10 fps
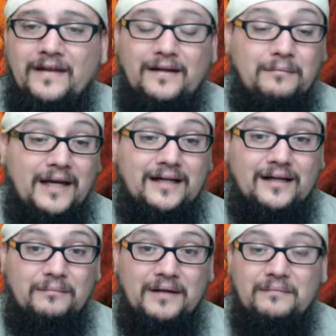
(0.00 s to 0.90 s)
and then to
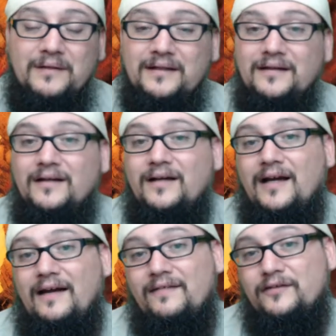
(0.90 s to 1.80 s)
make a commitment
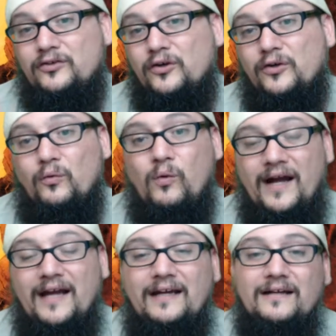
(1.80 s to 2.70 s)
and then turn
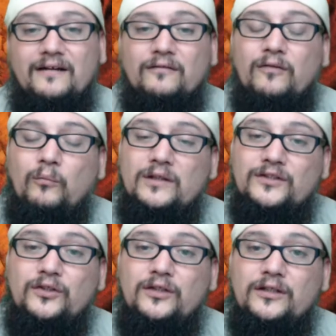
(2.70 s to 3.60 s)
away from
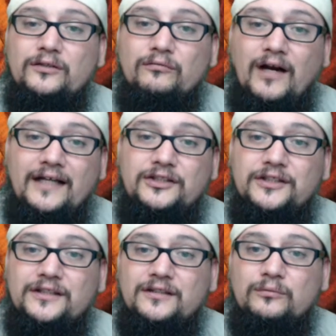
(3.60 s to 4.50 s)
what's good and
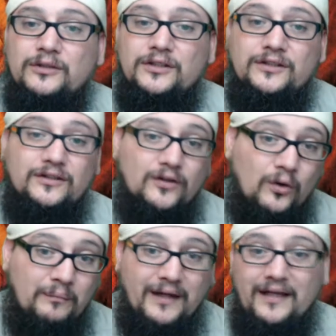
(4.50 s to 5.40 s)
righteous, which is
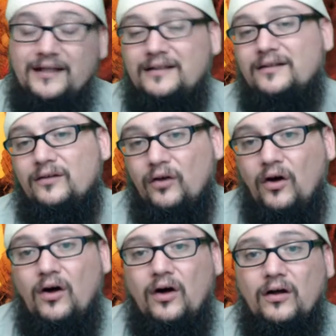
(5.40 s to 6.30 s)
obeying the
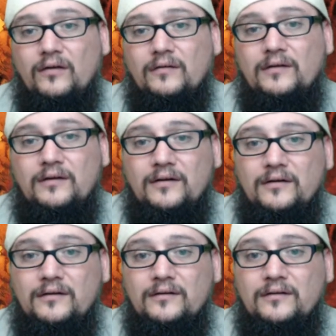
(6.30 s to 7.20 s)
law,
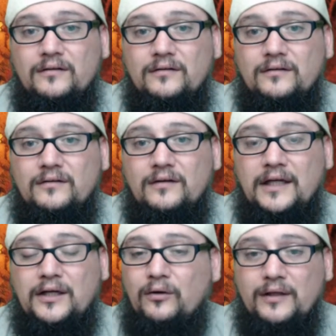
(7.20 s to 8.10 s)

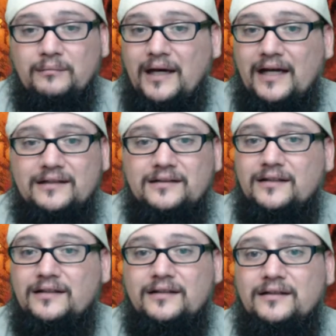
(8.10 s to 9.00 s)
and going
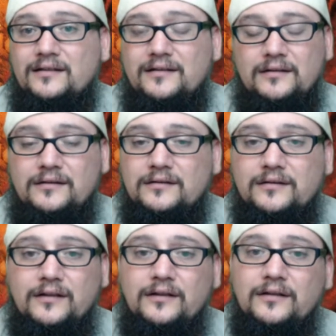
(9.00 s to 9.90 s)
back to
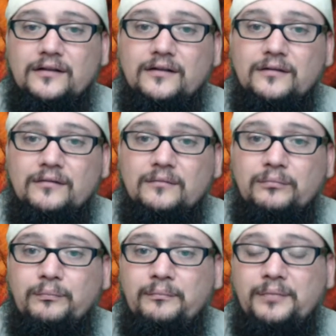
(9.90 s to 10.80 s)
to
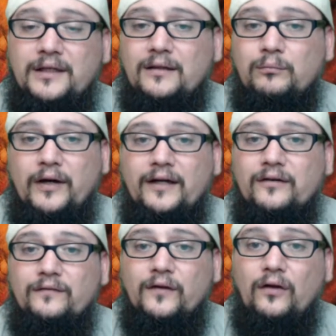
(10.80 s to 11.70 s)
being a
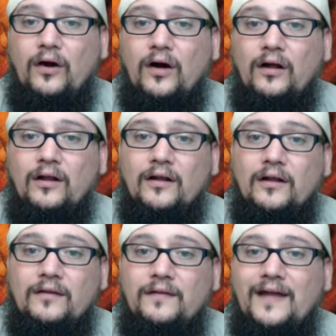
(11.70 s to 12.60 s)
breaker of the law,
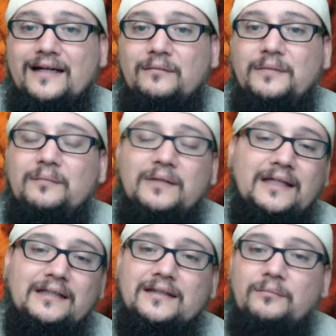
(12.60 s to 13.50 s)
then that
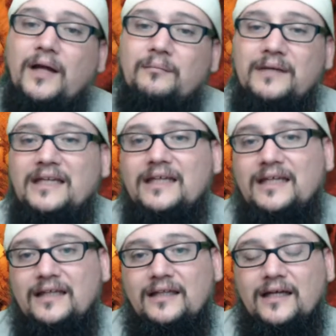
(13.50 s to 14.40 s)
commitment ends up not
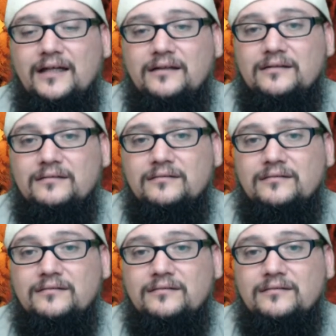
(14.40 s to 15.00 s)
meaning anything.